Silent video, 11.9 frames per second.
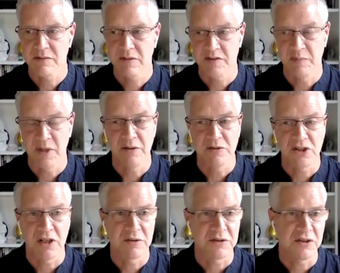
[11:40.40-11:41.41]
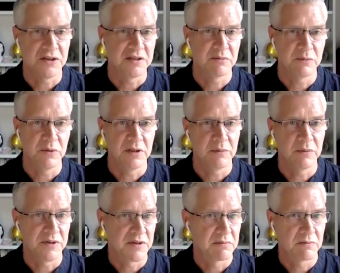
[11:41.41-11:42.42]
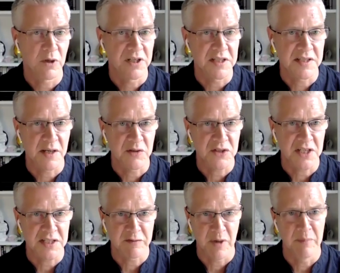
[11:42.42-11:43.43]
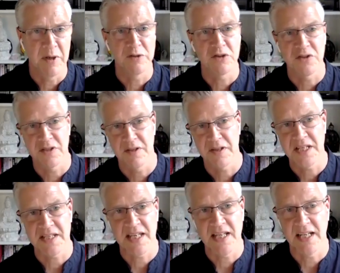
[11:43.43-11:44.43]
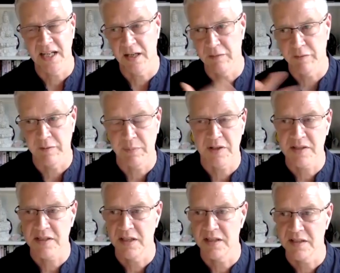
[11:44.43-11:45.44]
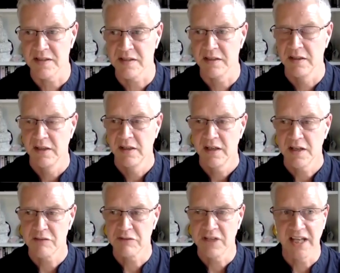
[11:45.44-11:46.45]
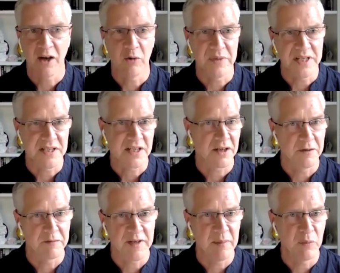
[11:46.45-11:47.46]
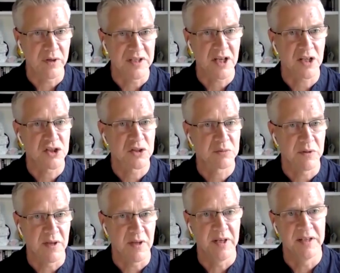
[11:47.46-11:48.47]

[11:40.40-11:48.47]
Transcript: because of my own childhood, was quite dissociated from my emotions, and Thetahealing over the past years has really helped me to kind of get more in touch with them.